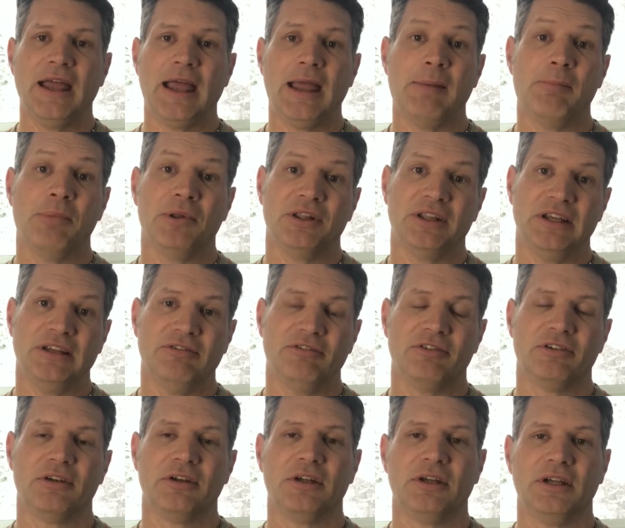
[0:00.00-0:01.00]
and belief.
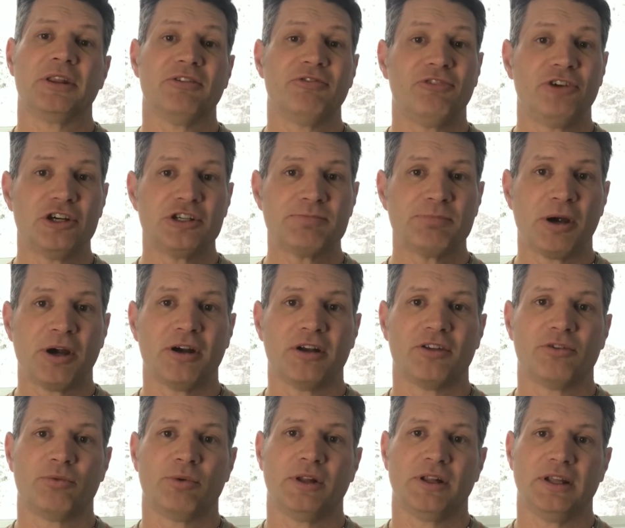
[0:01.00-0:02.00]
The first part
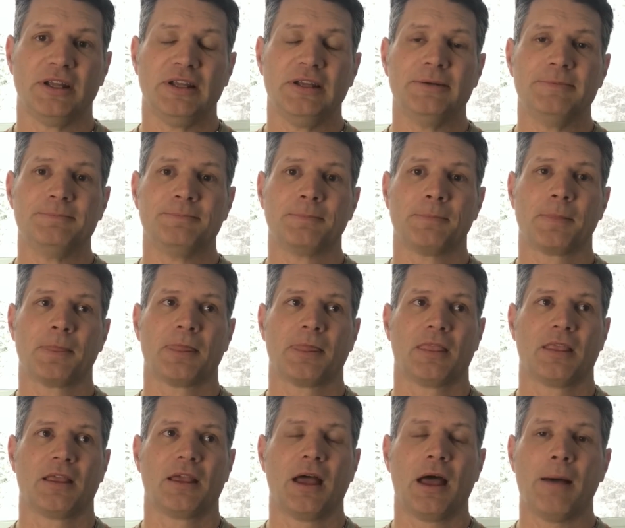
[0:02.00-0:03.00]
is really
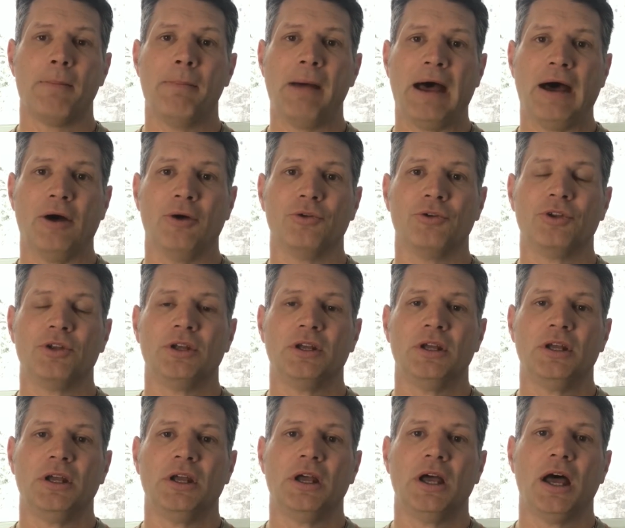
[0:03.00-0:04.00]
about
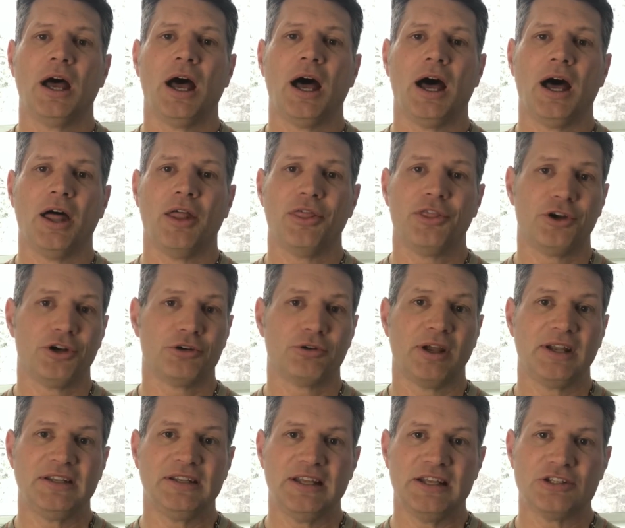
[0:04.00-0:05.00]
a 3rd
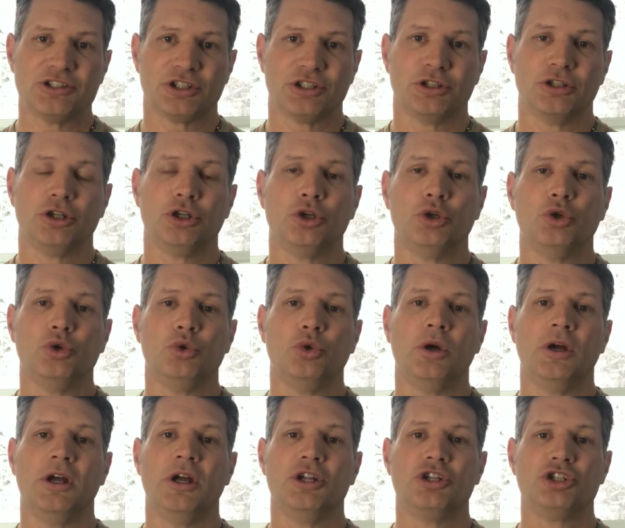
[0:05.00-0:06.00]
grade teacher who
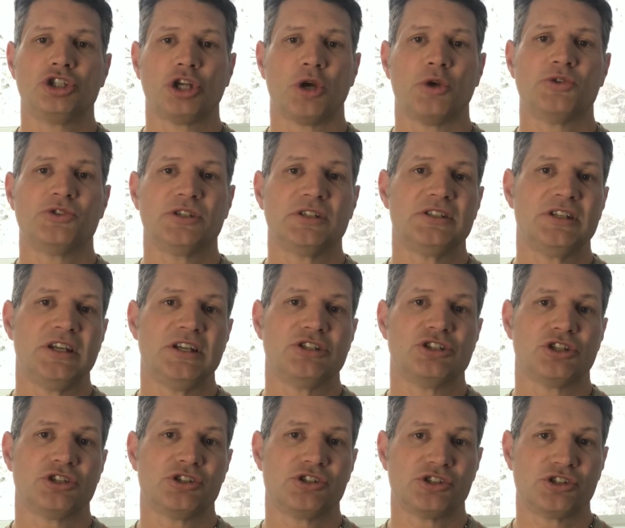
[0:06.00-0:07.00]
chose to teach
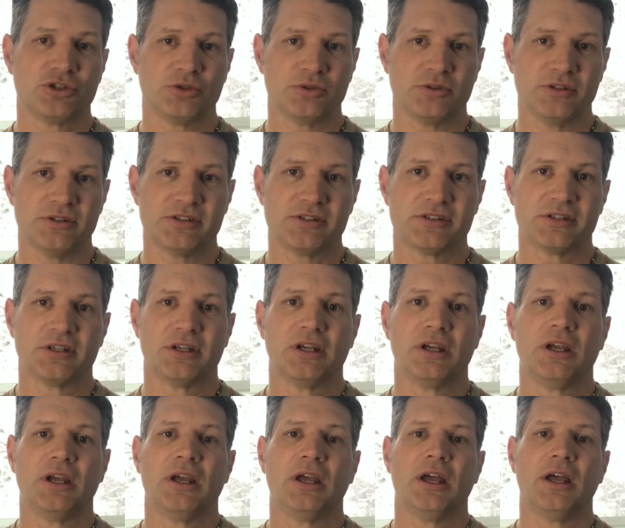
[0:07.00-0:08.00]
her students,
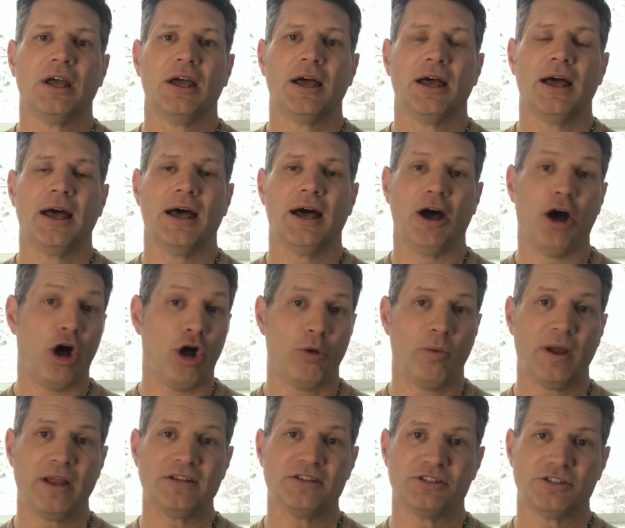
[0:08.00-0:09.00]
all
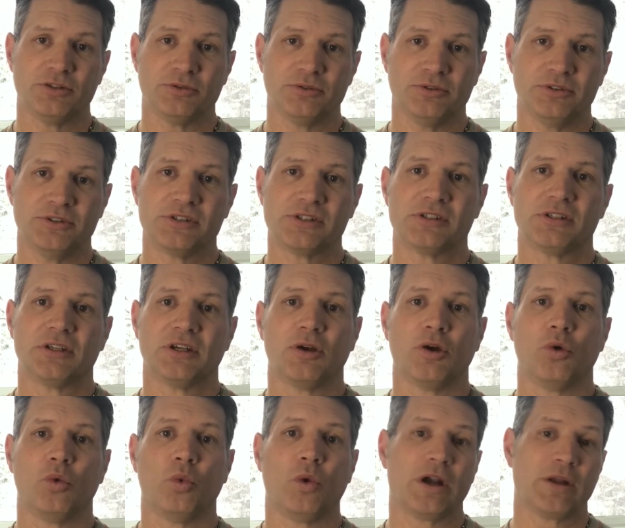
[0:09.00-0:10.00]
white students,
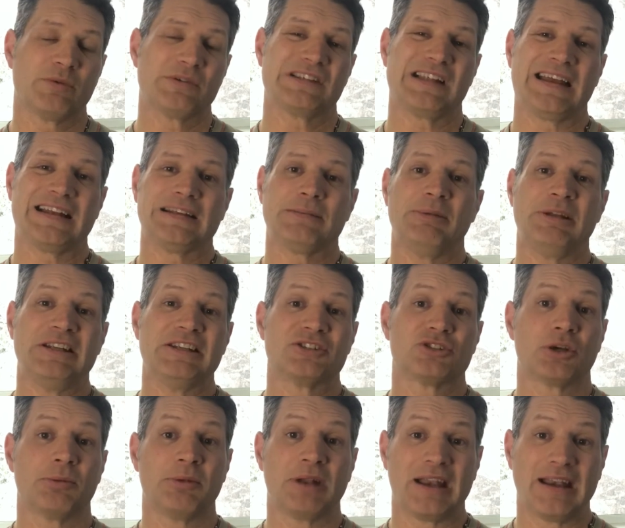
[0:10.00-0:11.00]
what it was like to be
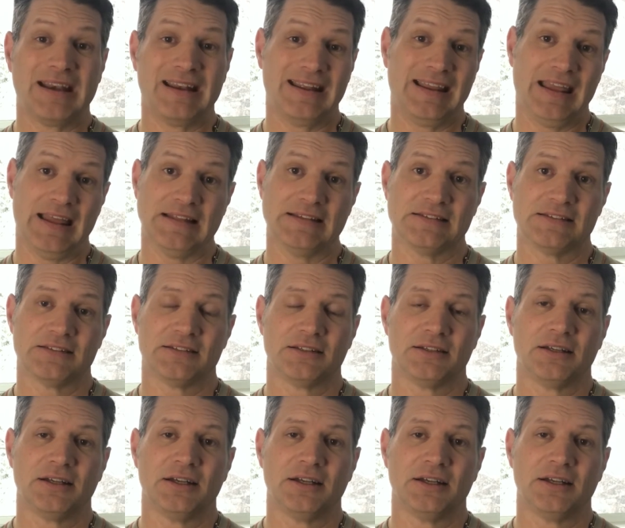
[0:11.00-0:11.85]
discriminated against.